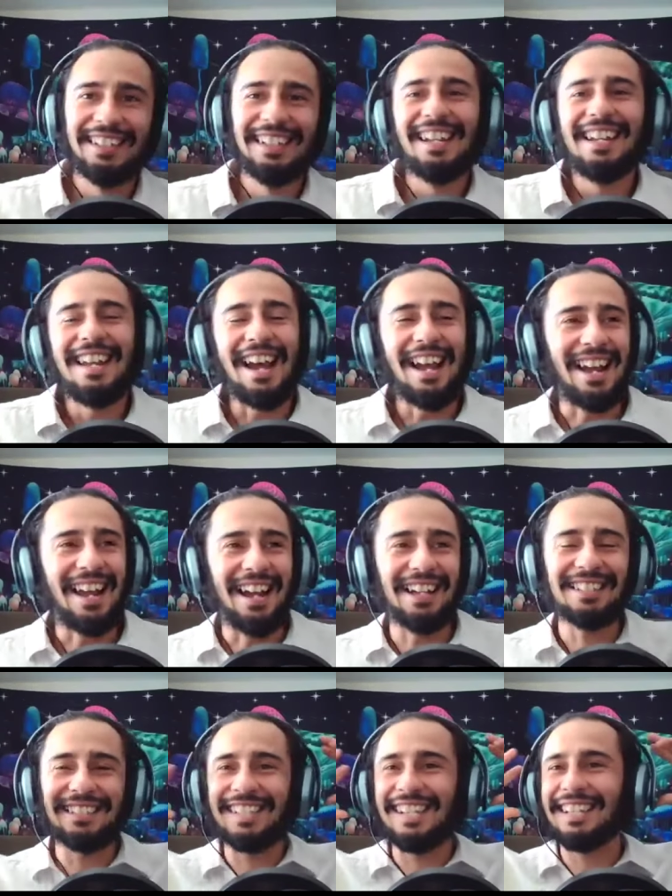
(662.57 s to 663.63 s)
I
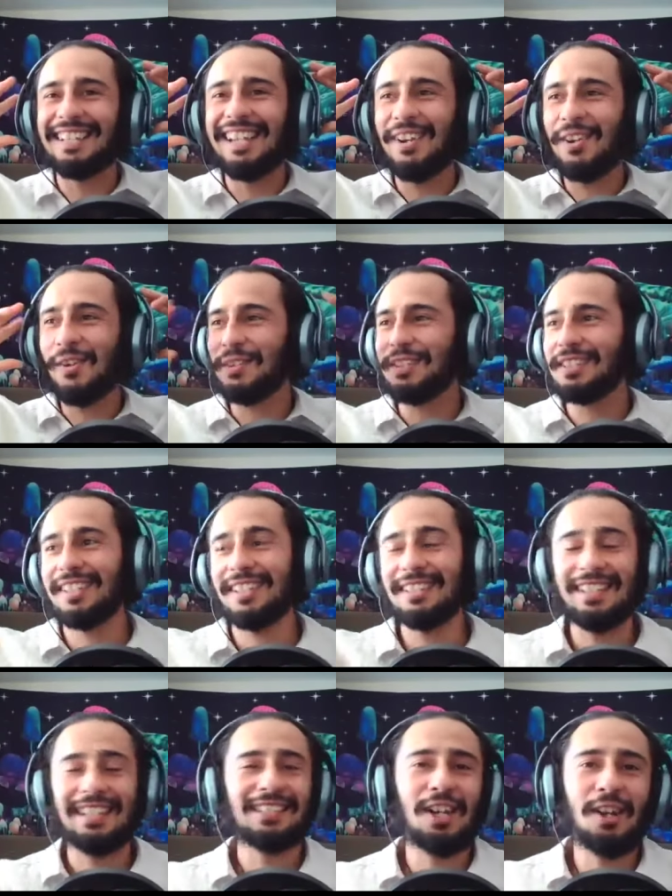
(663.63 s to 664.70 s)
just say Cano because that,
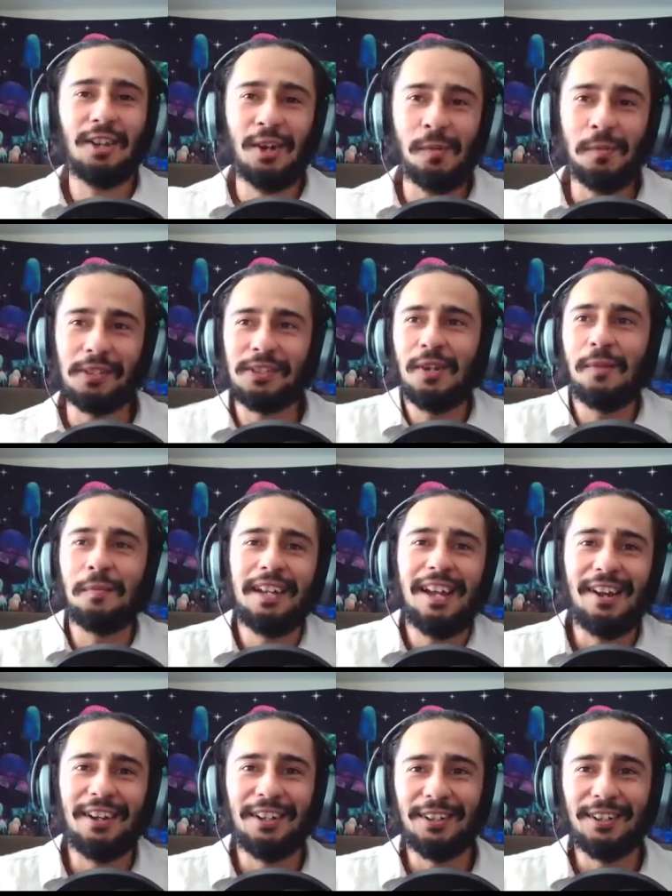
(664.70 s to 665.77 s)
that's how the homies know, know me
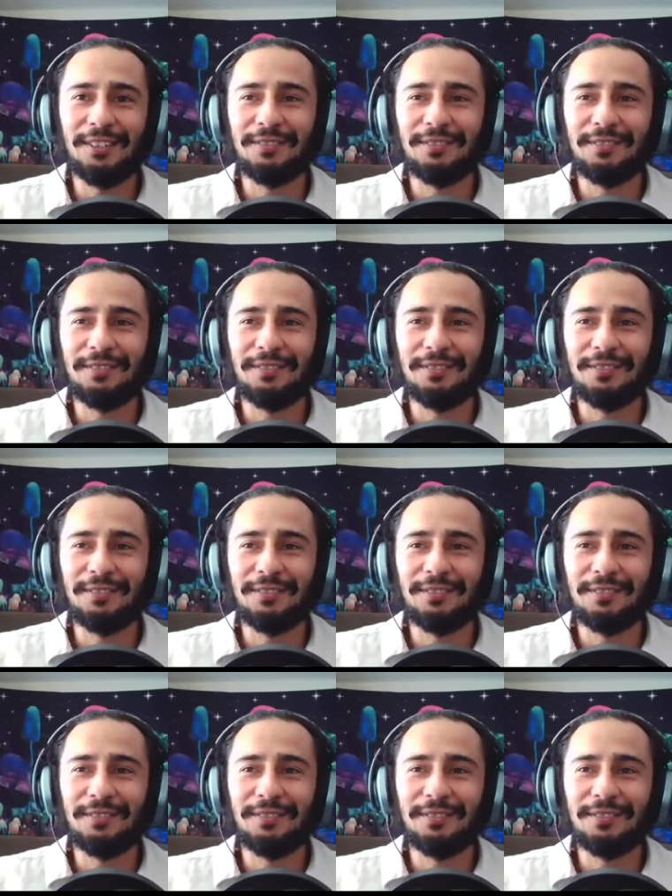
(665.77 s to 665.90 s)
out here.